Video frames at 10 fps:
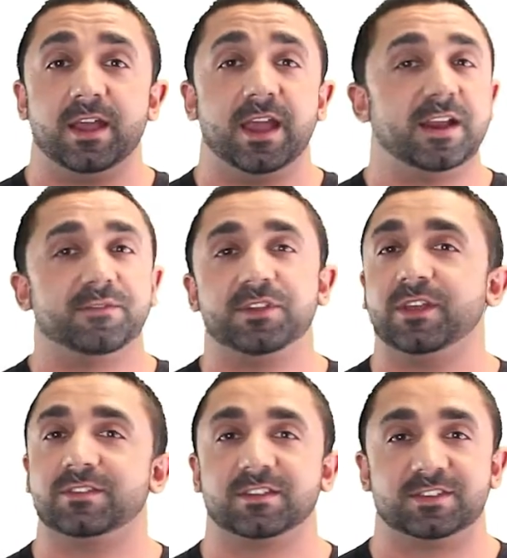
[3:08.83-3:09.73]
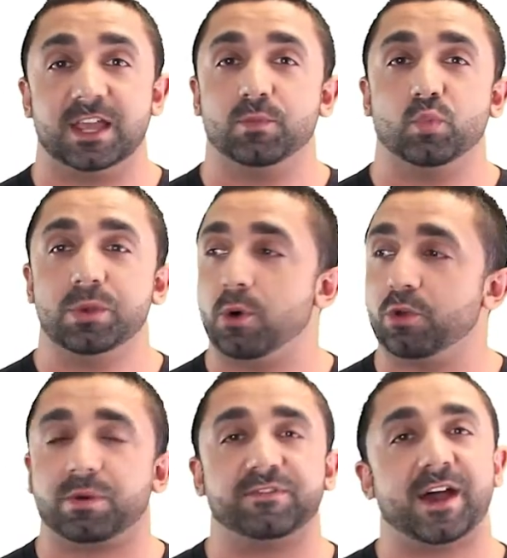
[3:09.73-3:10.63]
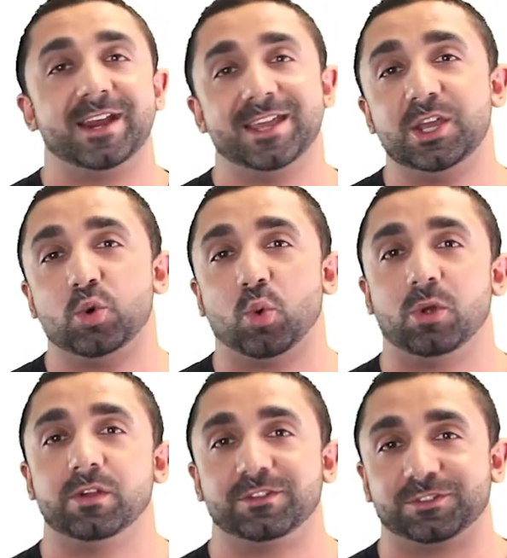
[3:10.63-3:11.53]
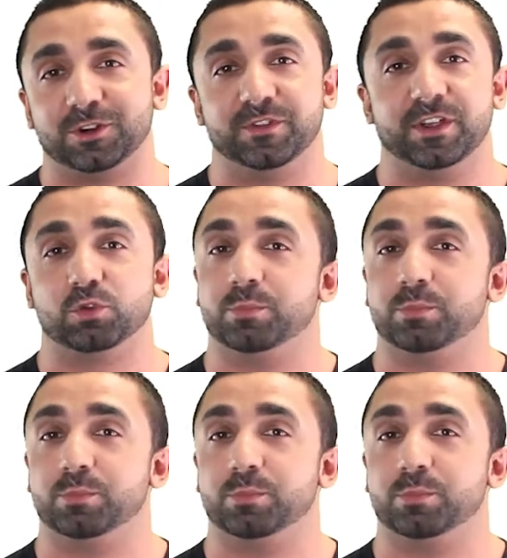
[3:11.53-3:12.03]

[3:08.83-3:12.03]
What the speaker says: And everything's the same. We both provide equal service.